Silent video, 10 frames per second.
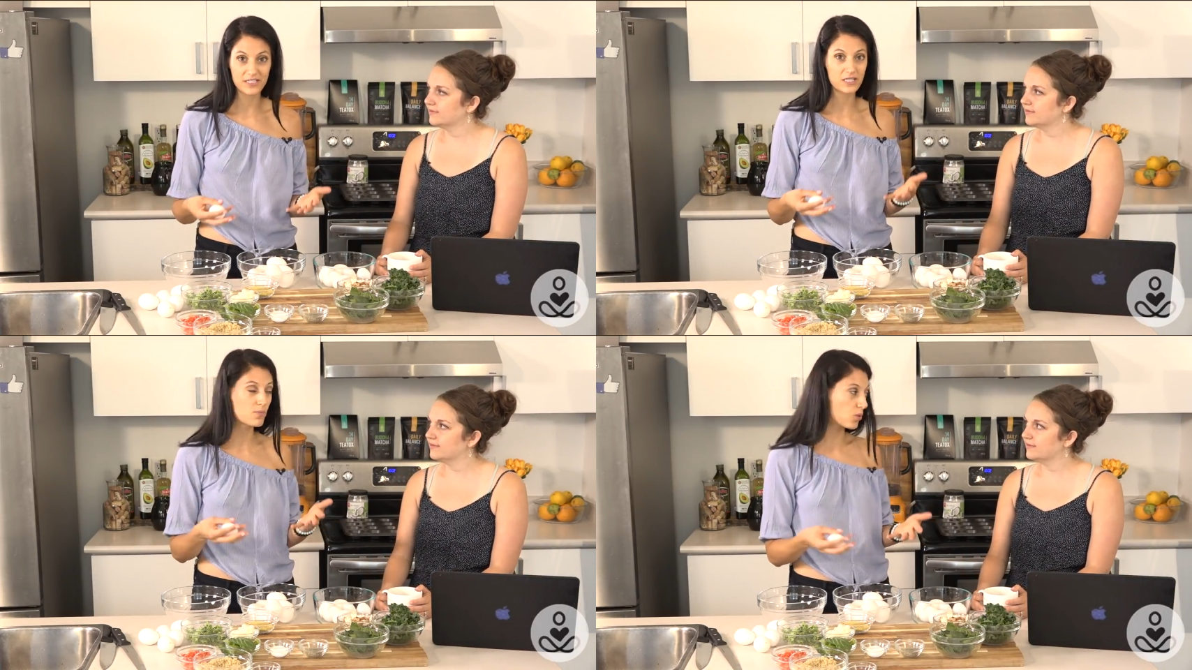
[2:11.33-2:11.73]

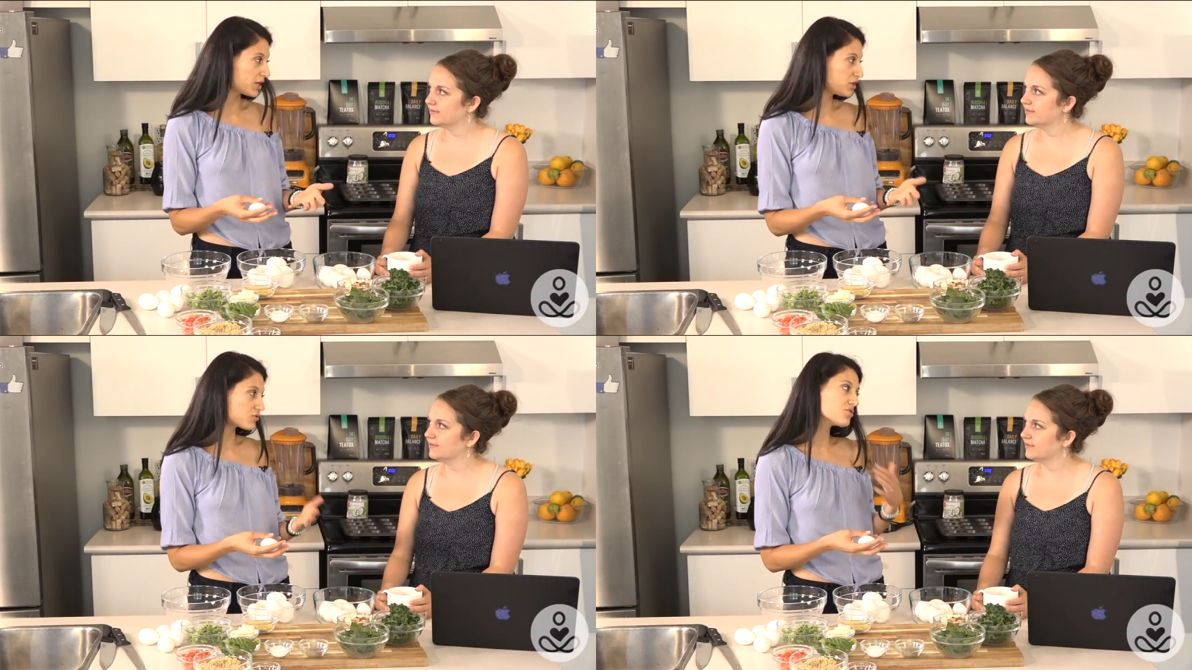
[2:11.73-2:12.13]
Speaker 1: in the
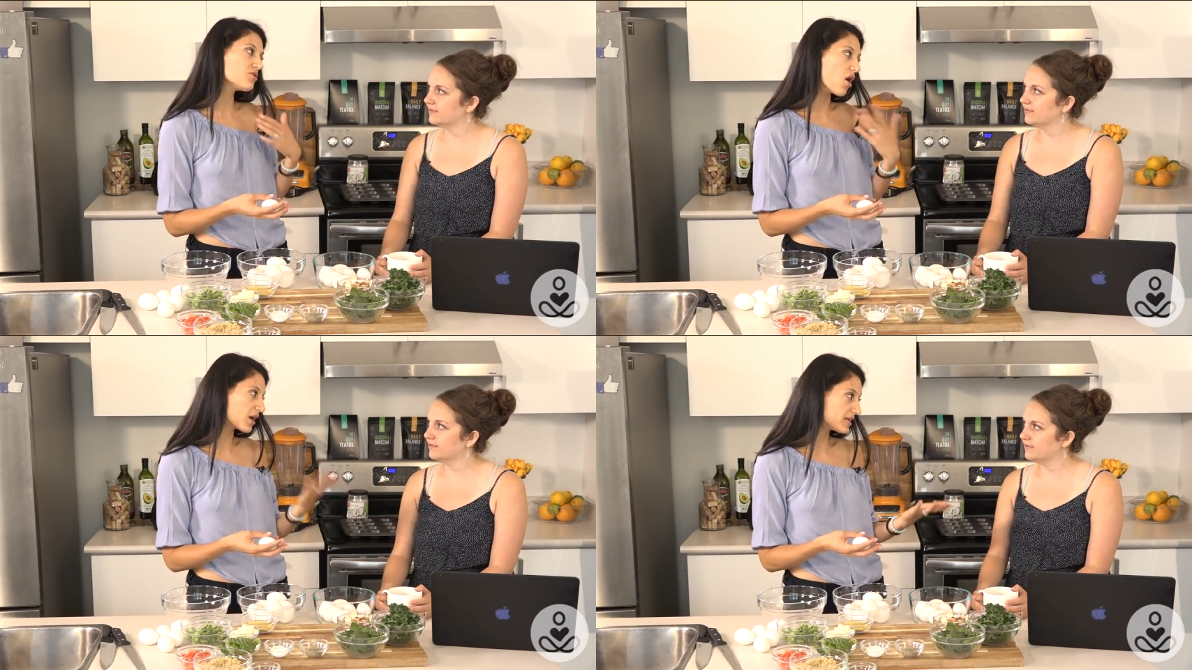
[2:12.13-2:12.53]
morning, you're
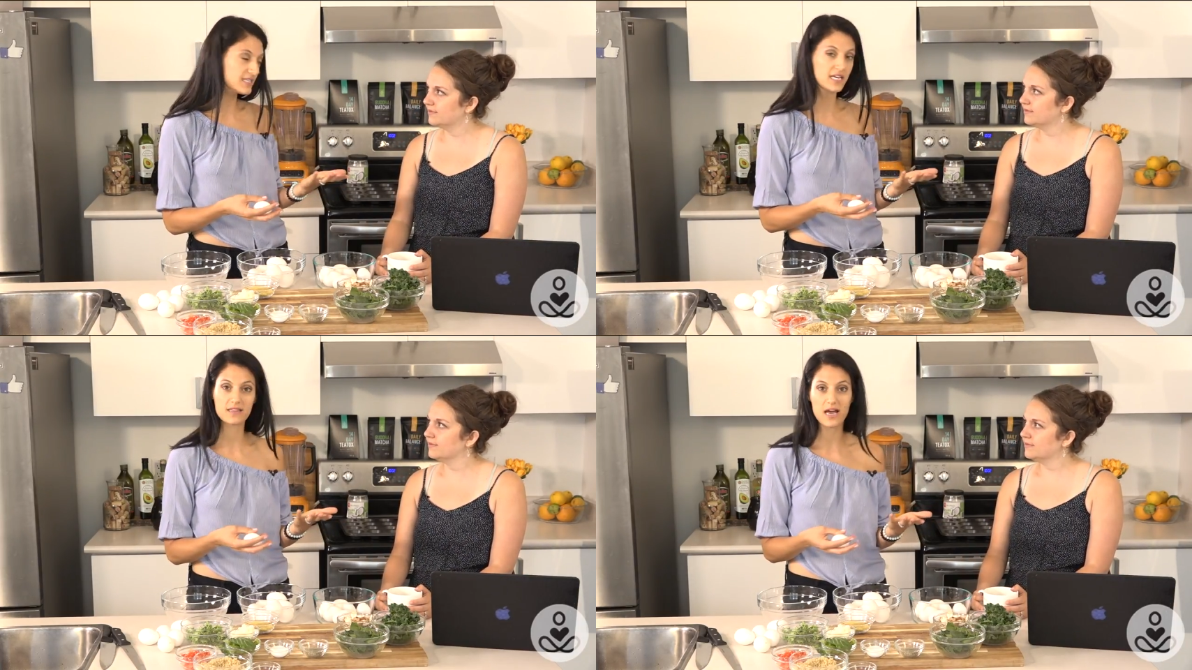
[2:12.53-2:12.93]
not going to
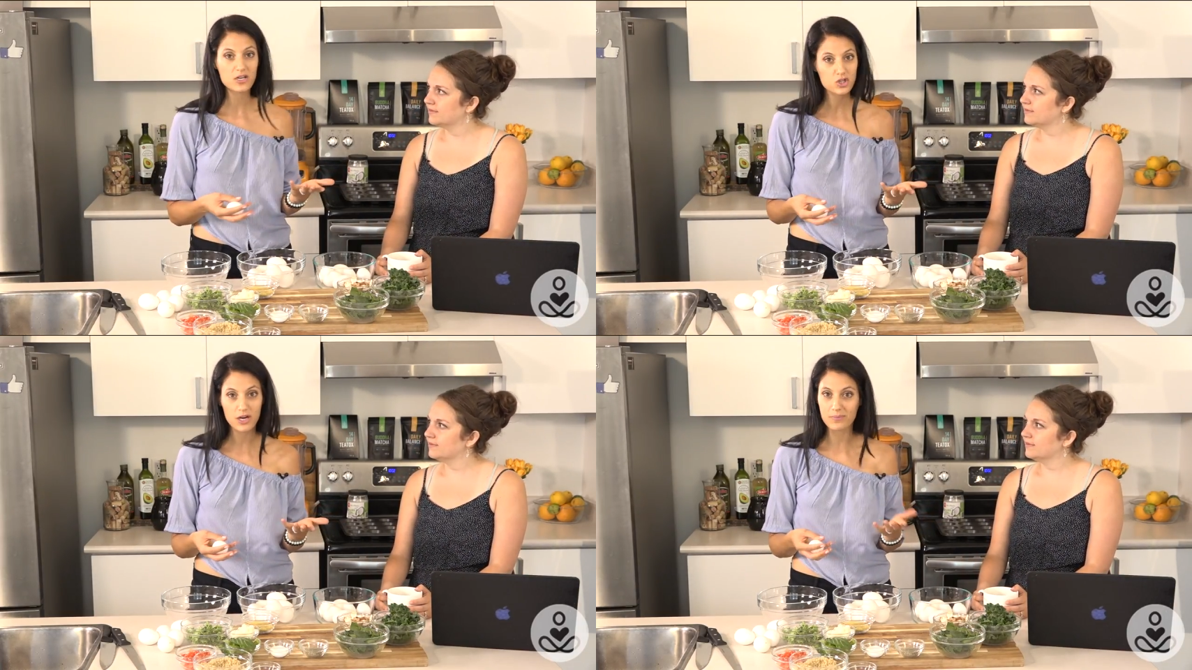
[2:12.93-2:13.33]
take that
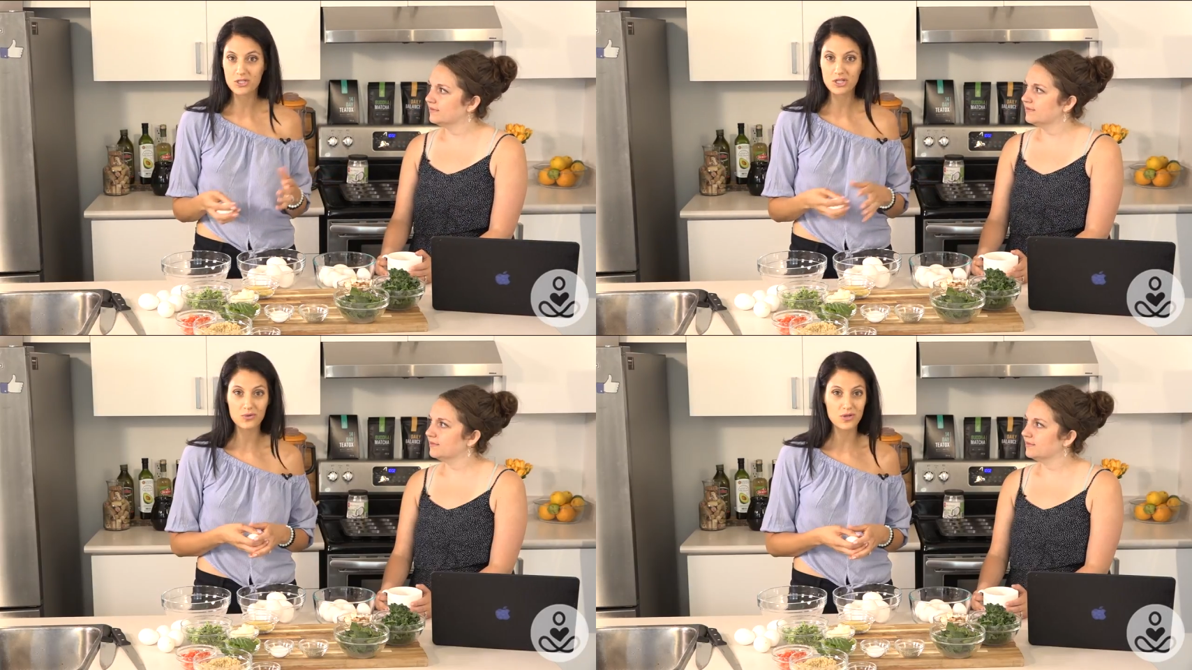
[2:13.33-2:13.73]
trip
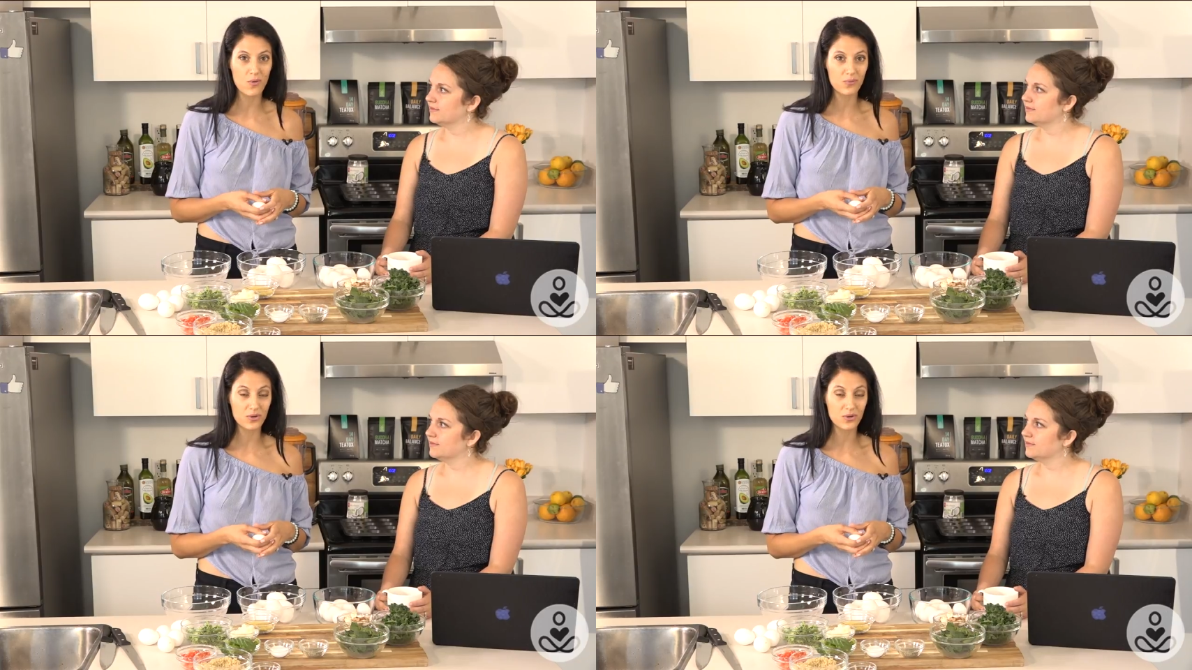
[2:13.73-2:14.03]
to you,